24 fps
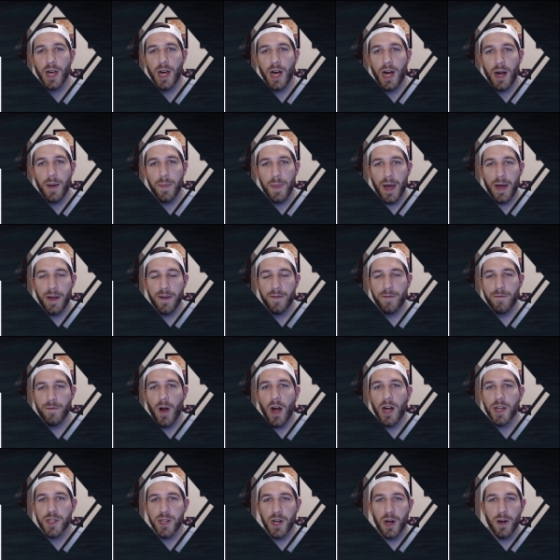that
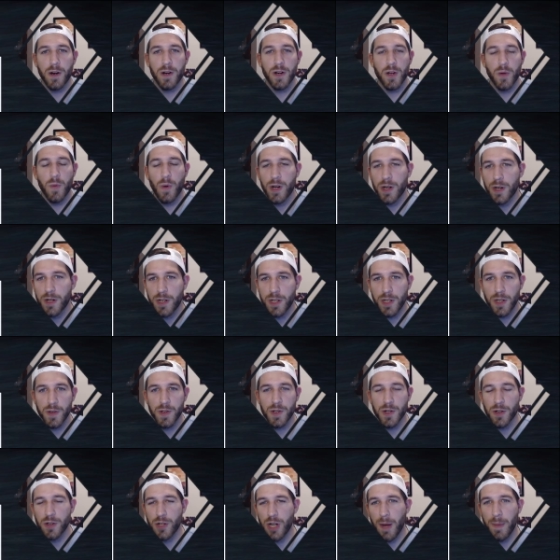Frost Art, you want her to
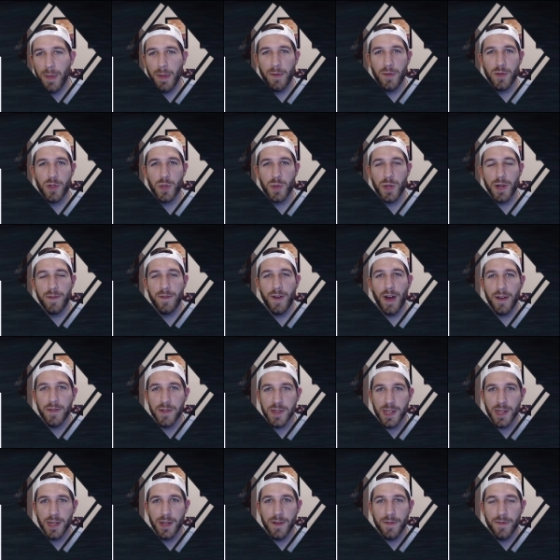use her job level 25
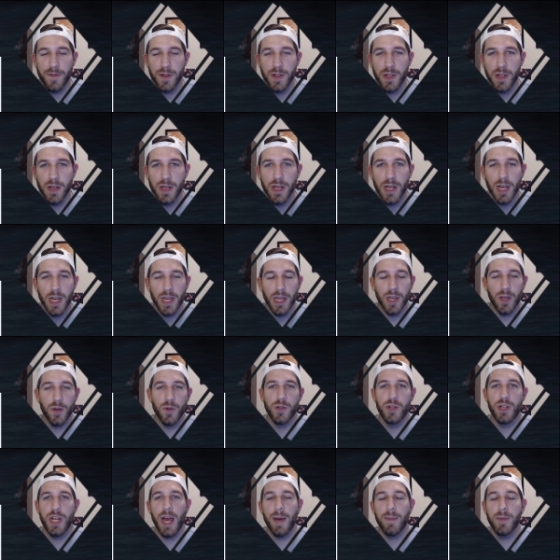skill for the
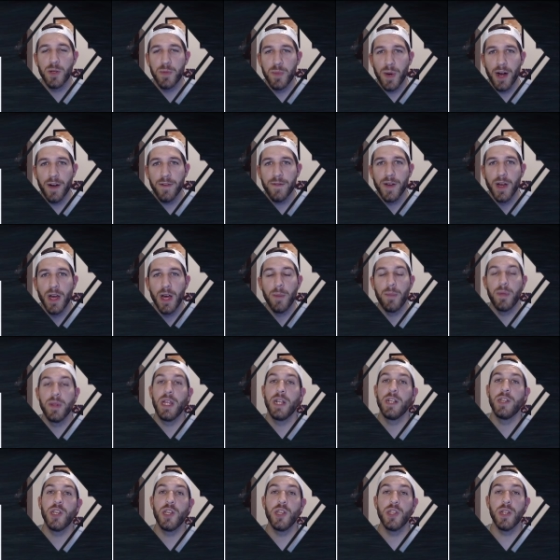huge damage buff, but
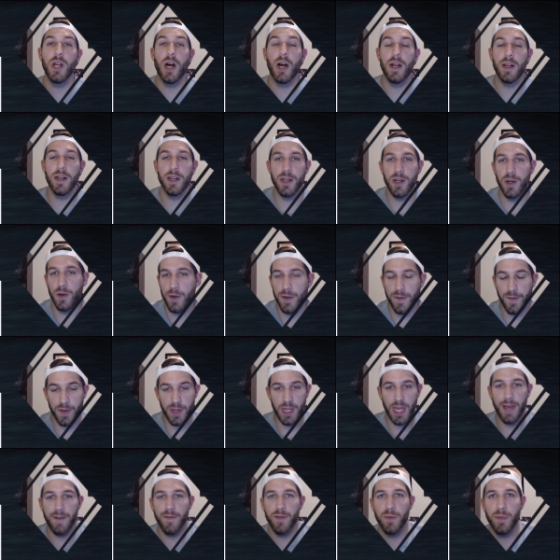then she's not, you know, if you
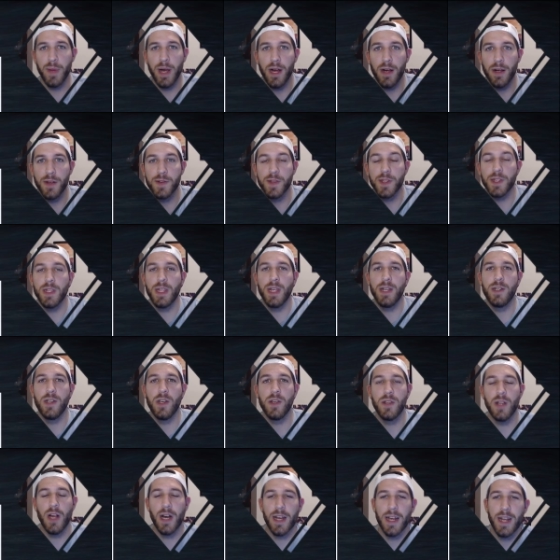gave her bells, then
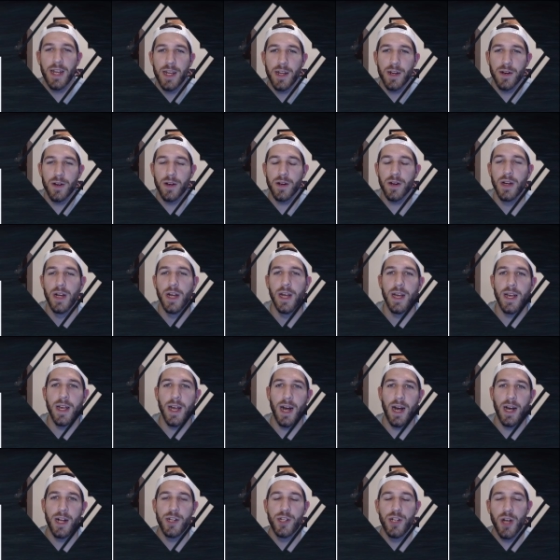she's not getting her
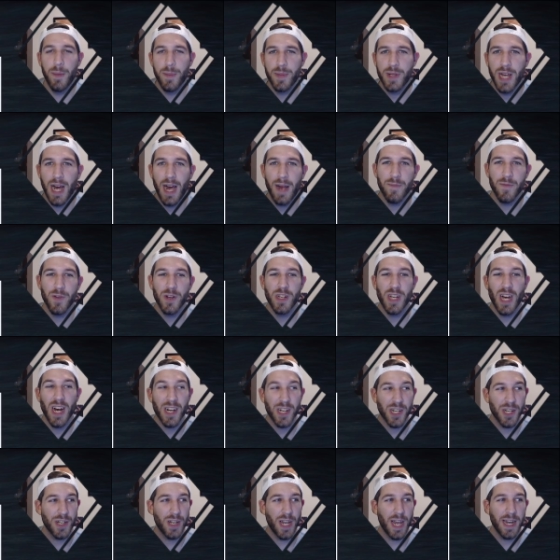jump time
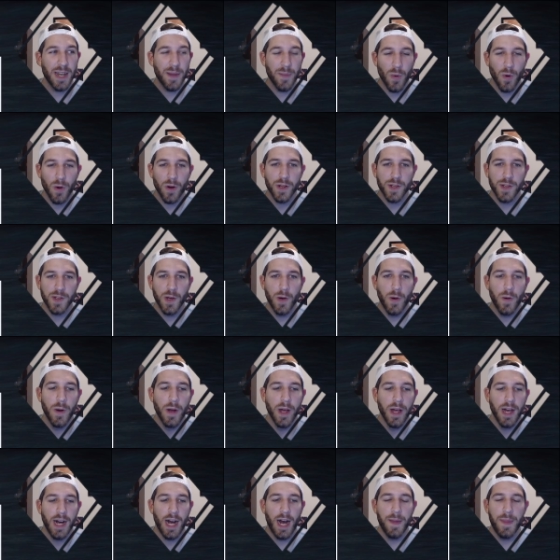reduction anymore. So
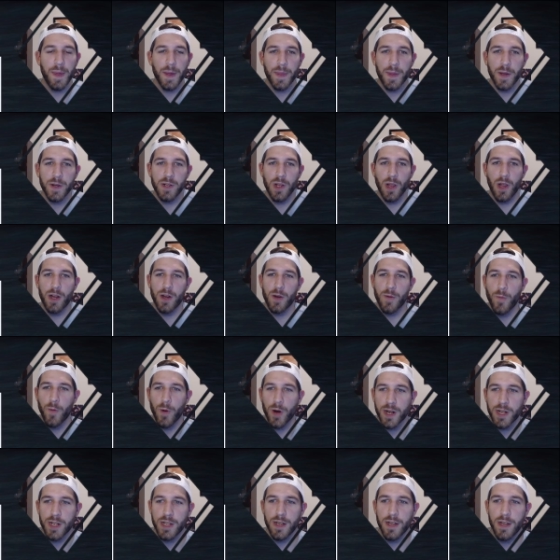I think there's a lot of
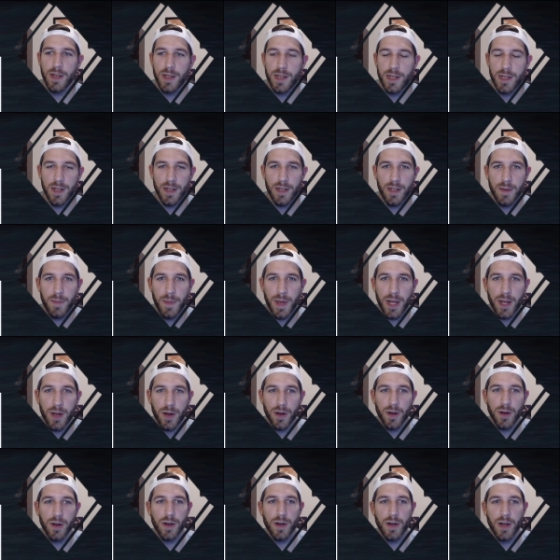work to make
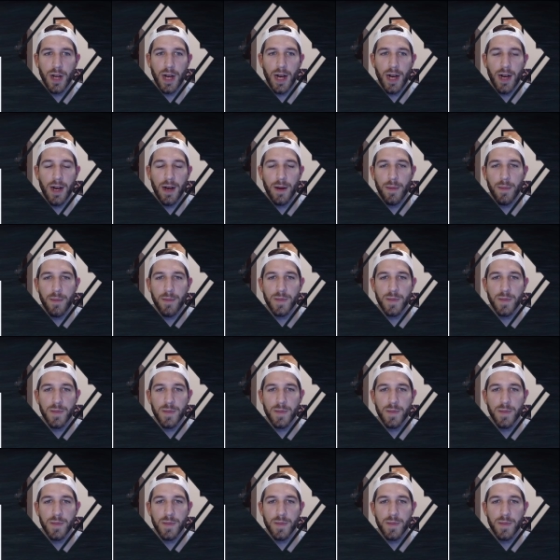her